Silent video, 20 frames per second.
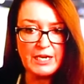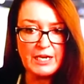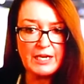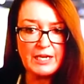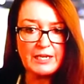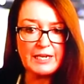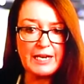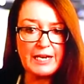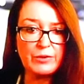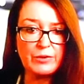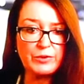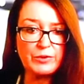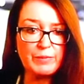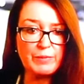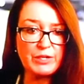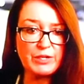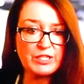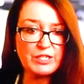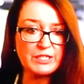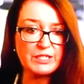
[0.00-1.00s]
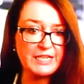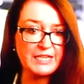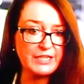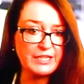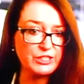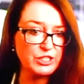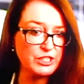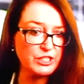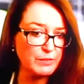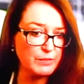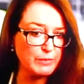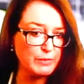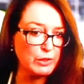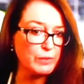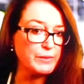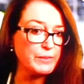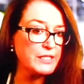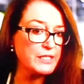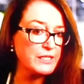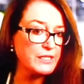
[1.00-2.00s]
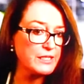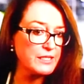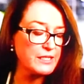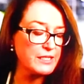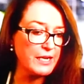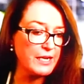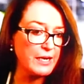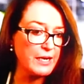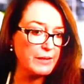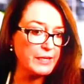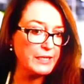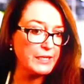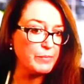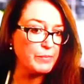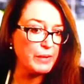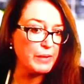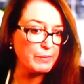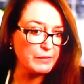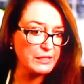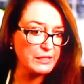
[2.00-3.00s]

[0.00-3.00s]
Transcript: Now, the most contentious deployment is in a public